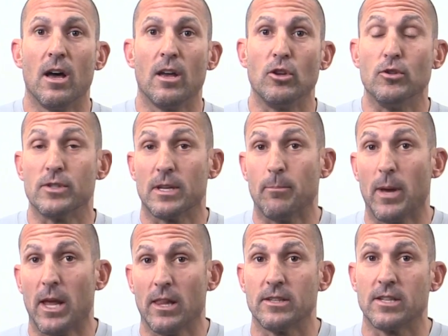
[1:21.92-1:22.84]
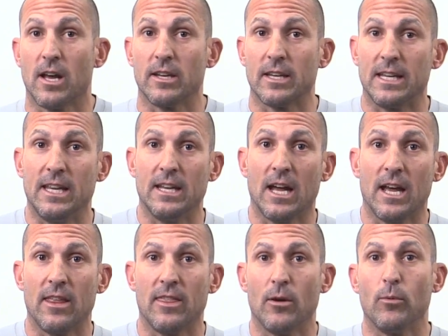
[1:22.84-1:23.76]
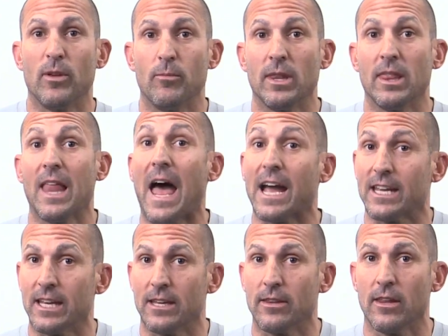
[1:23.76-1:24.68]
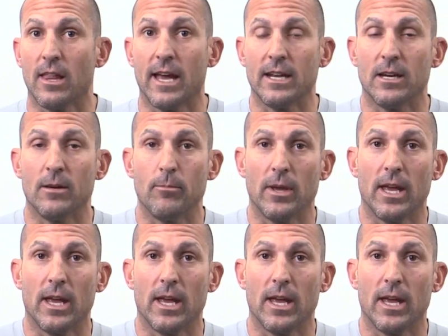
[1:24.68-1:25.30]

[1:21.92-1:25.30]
using Peloton and Kenai that we've been lacking in the lineup.